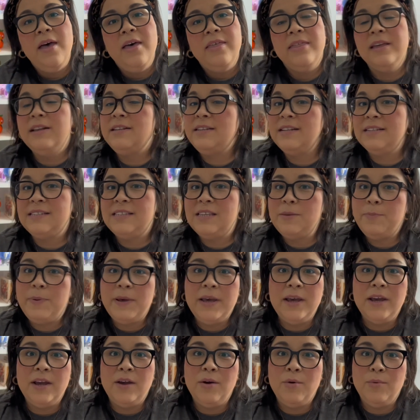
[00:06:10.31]
the Dixie
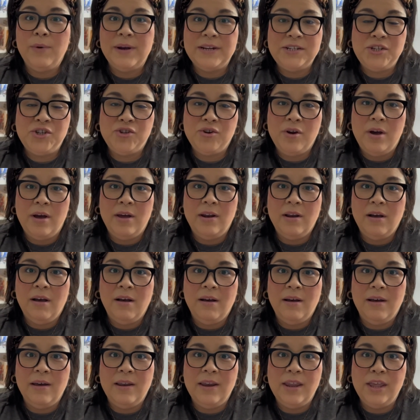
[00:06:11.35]
Pig restaurant
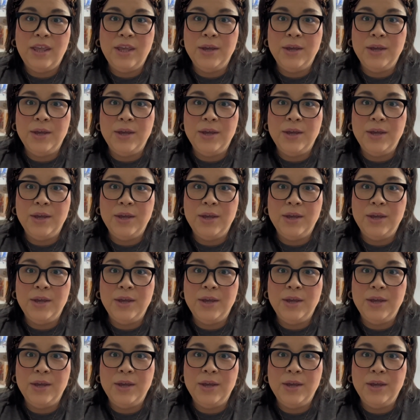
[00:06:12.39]
on